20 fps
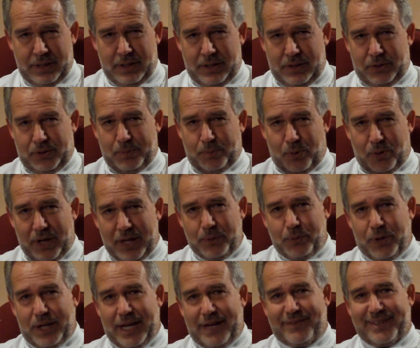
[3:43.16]
Your brain
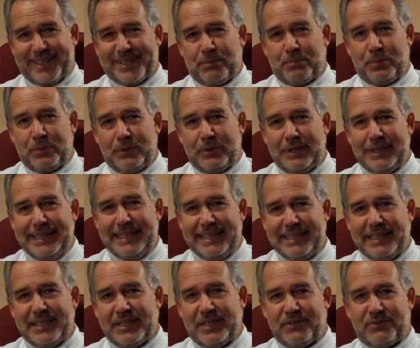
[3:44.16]
would have a completely
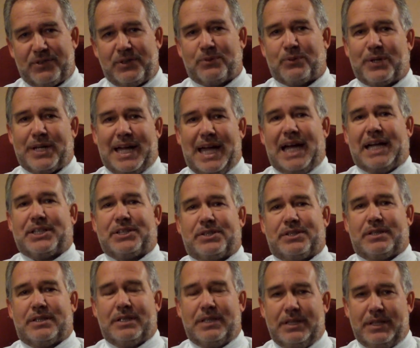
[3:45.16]
different
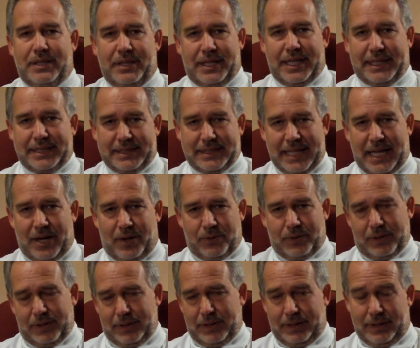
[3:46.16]
reaction to that sound.
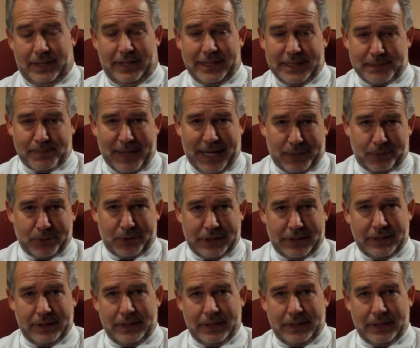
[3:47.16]
At least mine would.